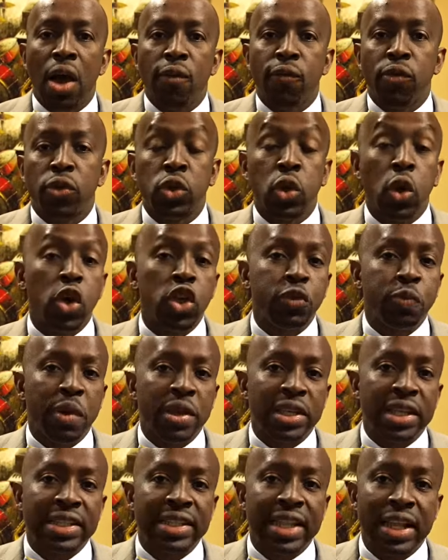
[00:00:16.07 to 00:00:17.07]
For those
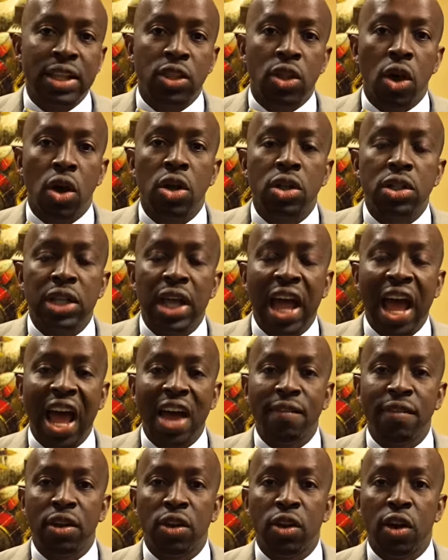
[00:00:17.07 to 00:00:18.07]
patients that don't
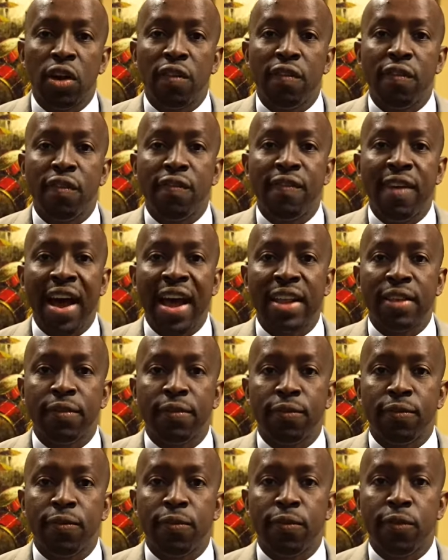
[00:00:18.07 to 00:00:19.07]
have enough fat
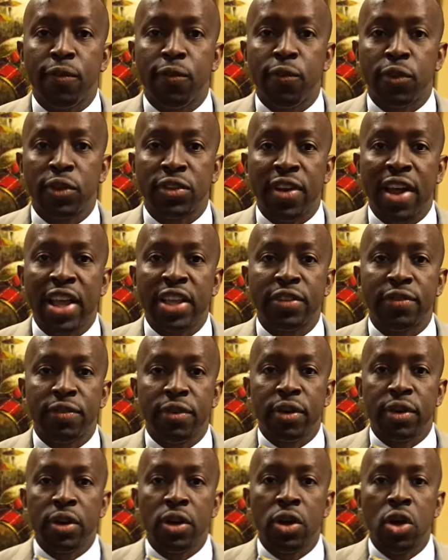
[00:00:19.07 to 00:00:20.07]
for
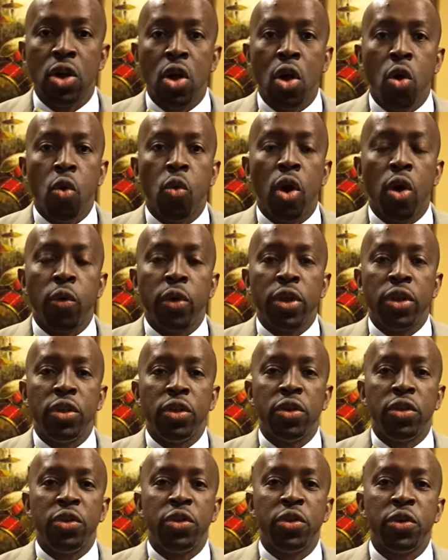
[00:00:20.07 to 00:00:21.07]
transfer, what
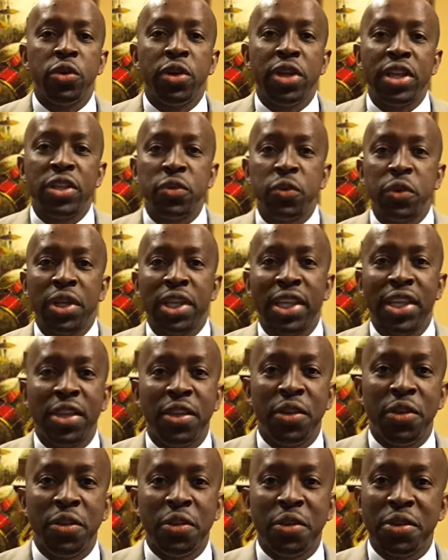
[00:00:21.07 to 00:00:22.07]
we do is we
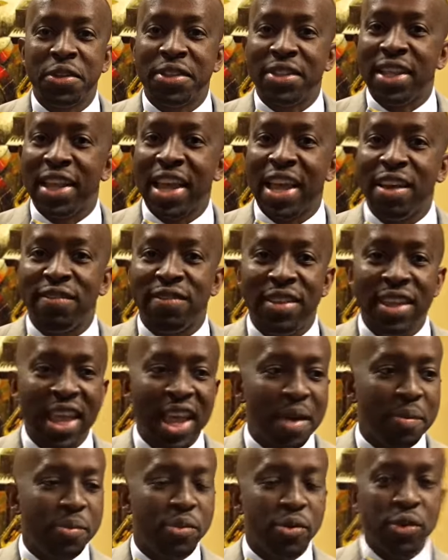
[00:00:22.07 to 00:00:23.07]
use
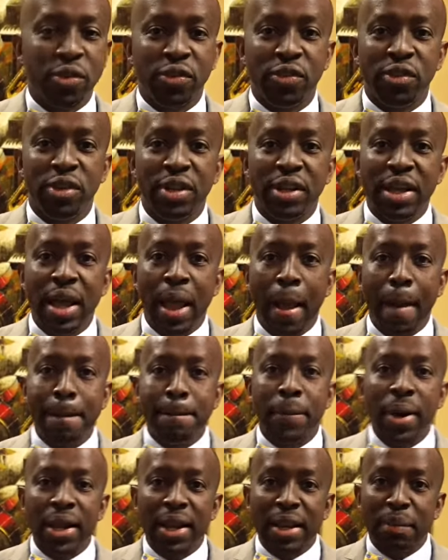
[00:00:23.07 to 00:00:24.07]
FDA-approved
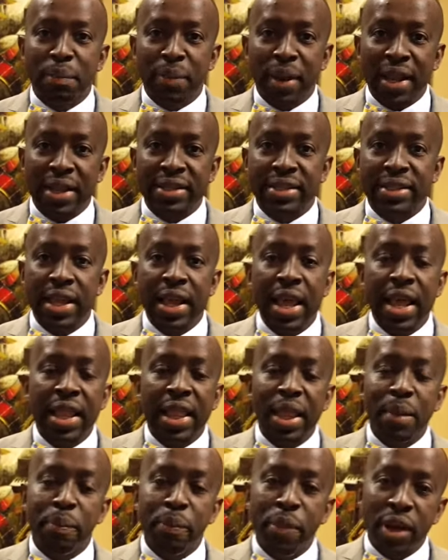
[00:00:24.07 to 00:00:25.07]
butt implants.
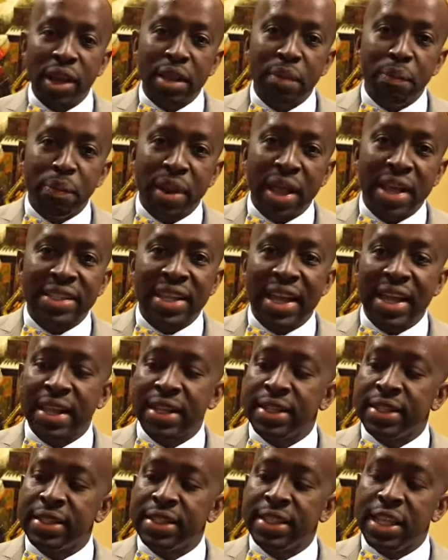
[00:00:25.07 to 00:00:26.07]
The butt implants
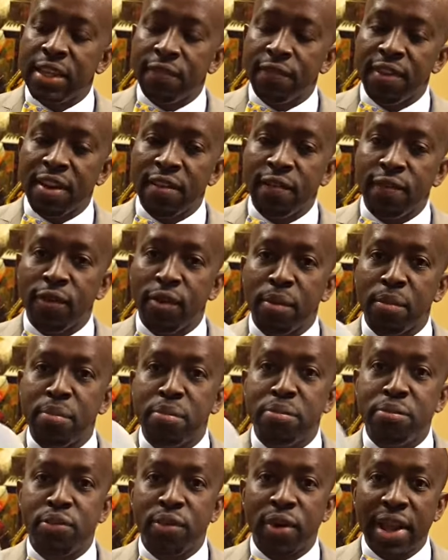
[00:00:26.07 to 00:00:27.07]
are different
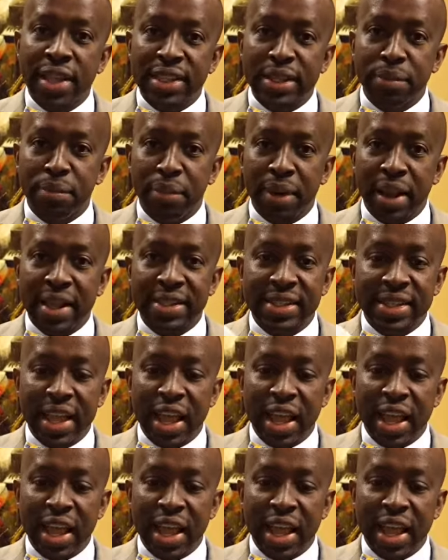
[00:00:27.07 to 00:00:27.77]
from breast implants.